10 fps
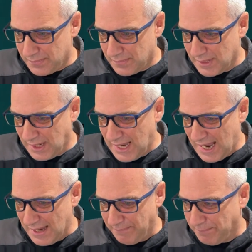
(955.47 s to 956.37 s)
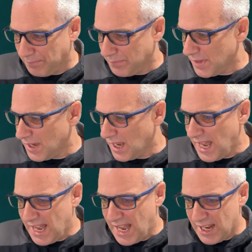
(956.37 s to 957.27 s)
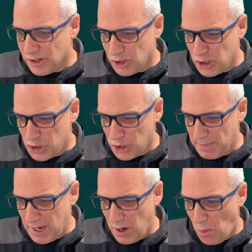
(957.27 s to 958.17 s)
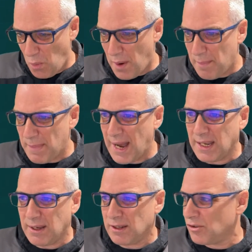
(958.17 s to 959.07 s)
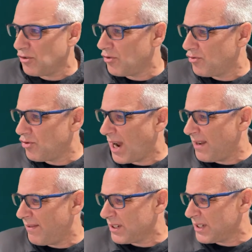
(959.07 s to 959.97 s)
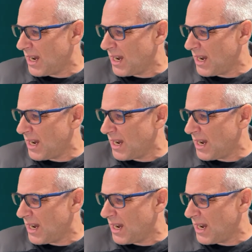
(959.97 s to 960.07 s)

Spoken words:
Okay. It's going to show me what my trial levels are.